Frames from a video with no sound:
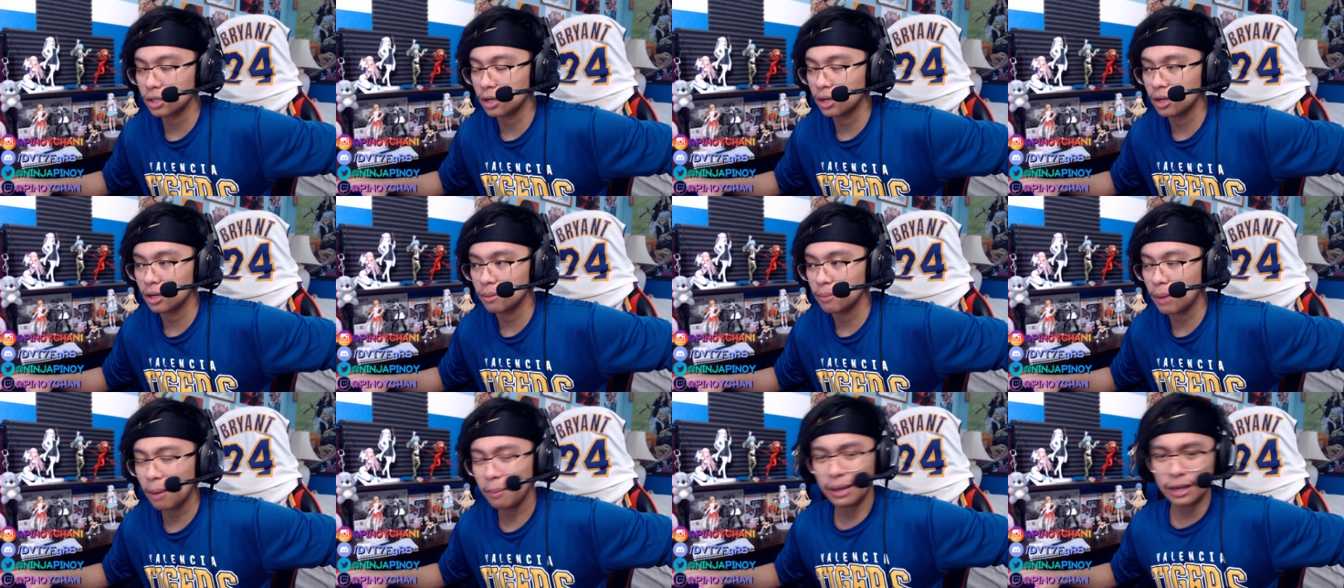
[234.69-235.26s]

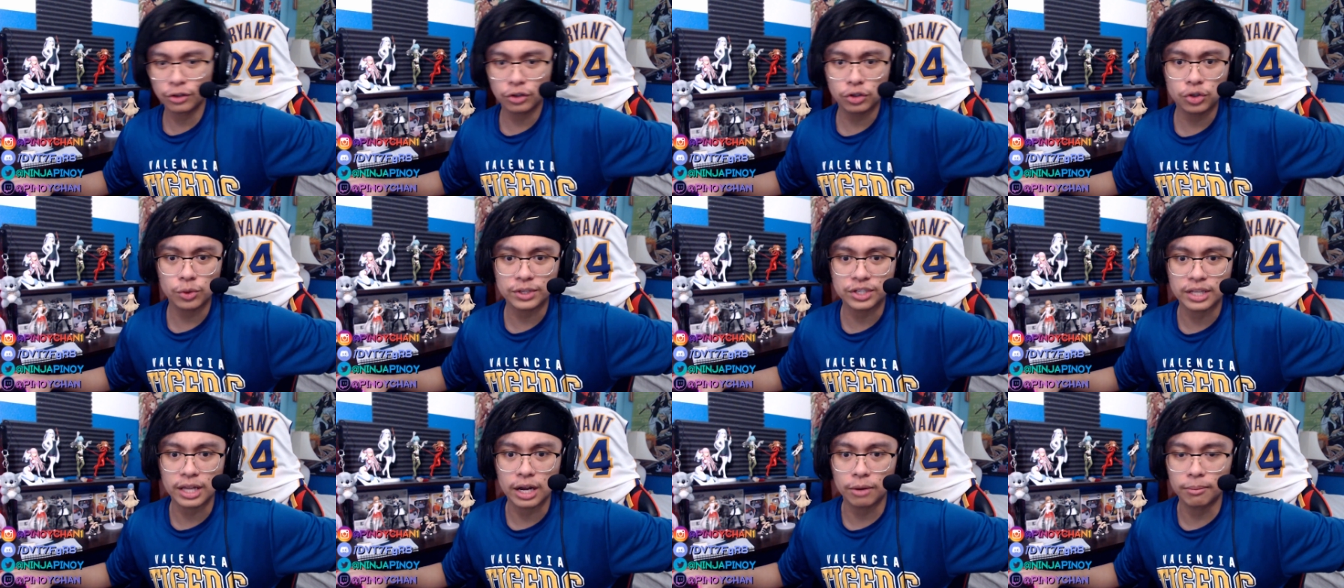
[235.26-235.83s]
I mean, I do
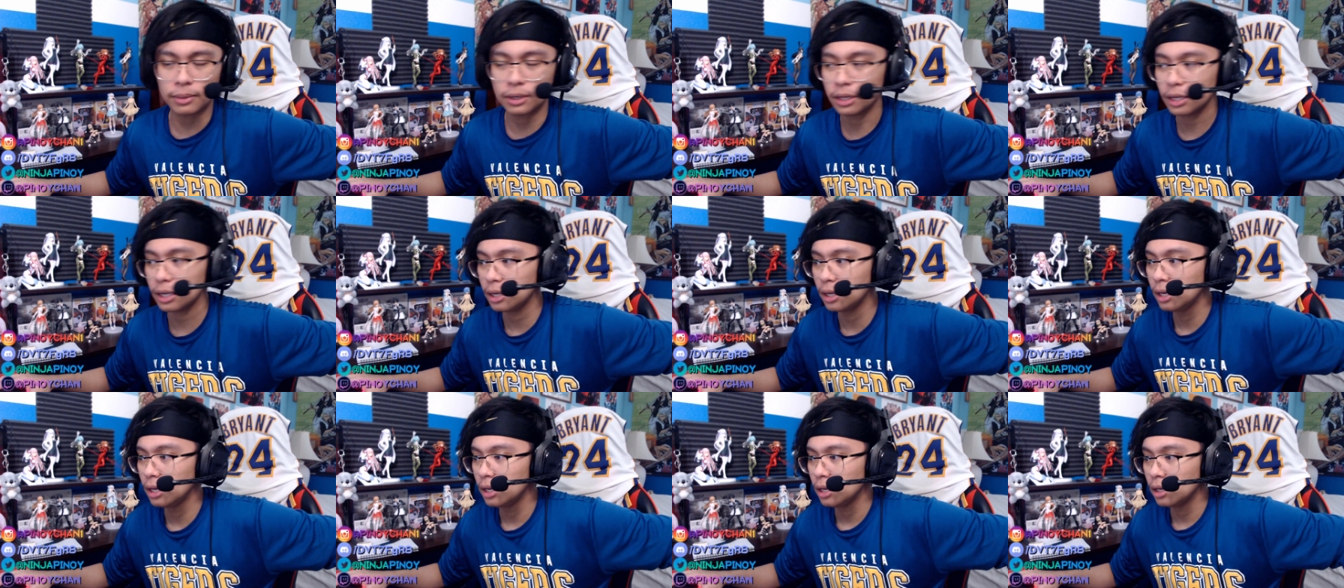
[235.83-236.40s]
Twitch now, but,
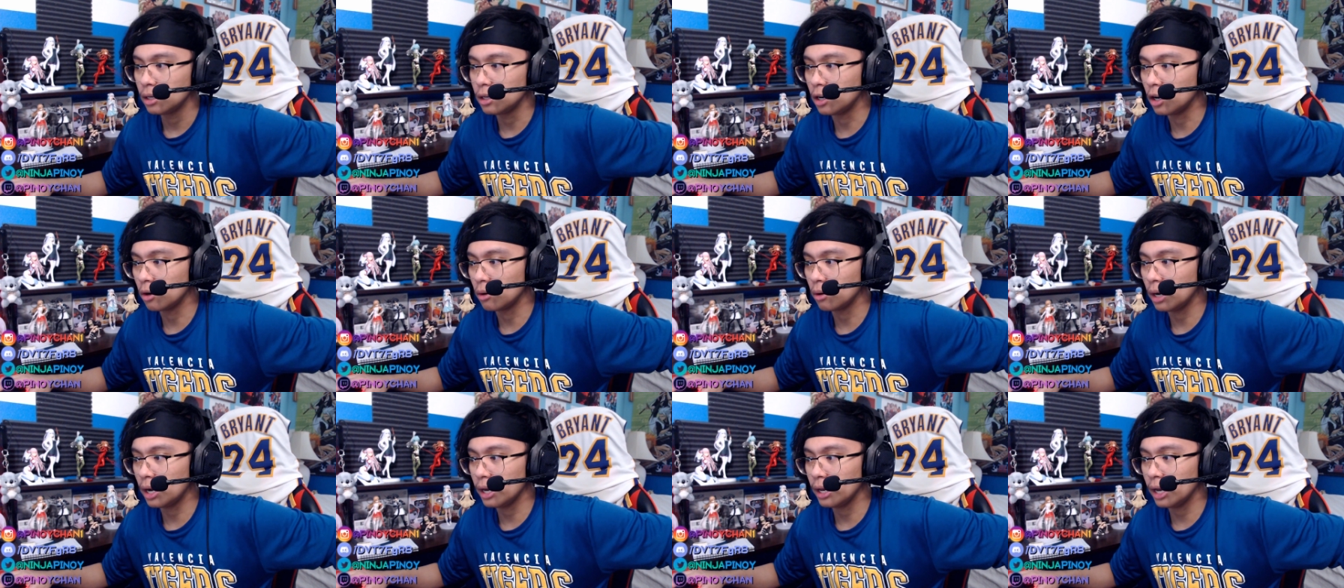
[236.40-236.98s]
you
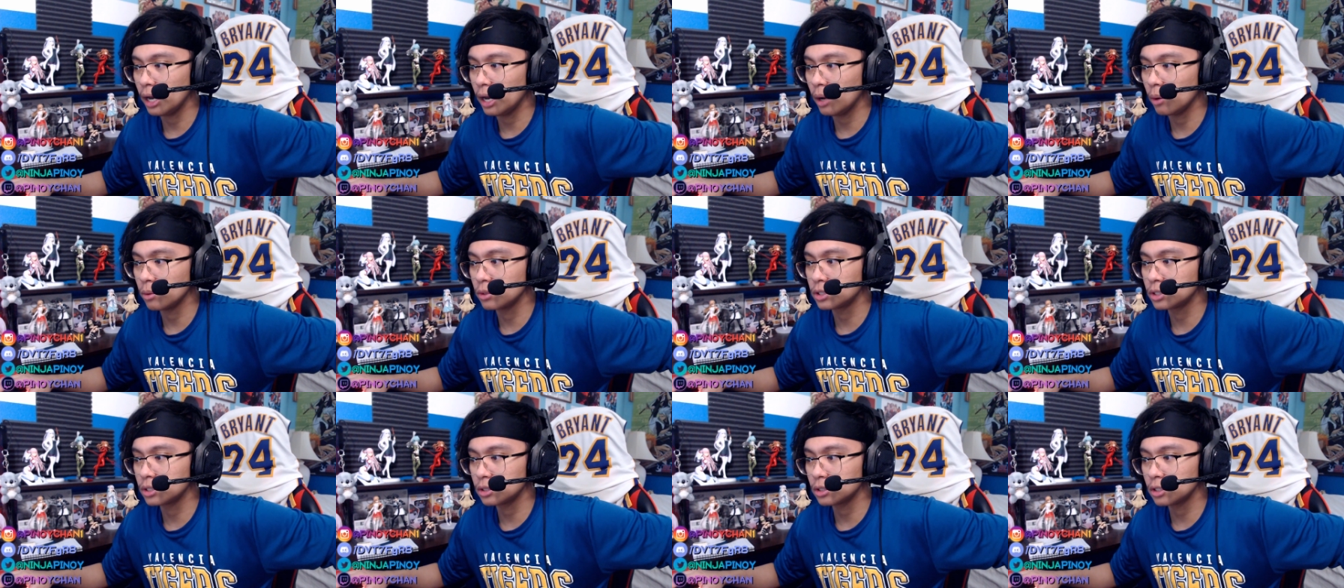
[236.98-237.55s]
know, I
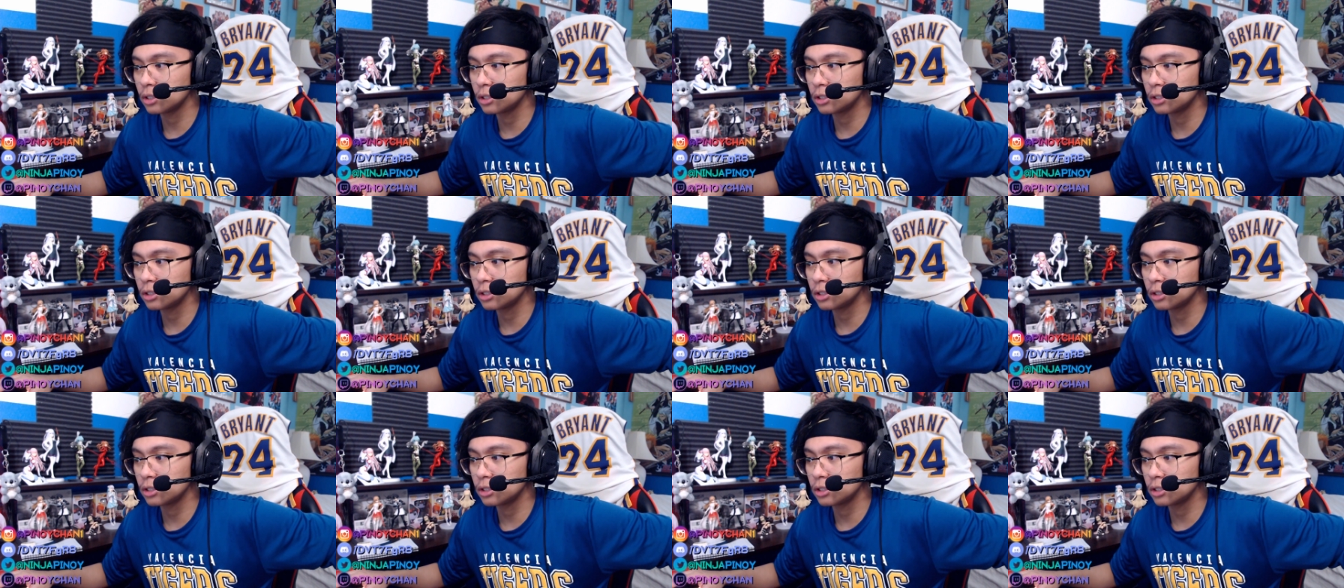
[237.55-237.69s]
was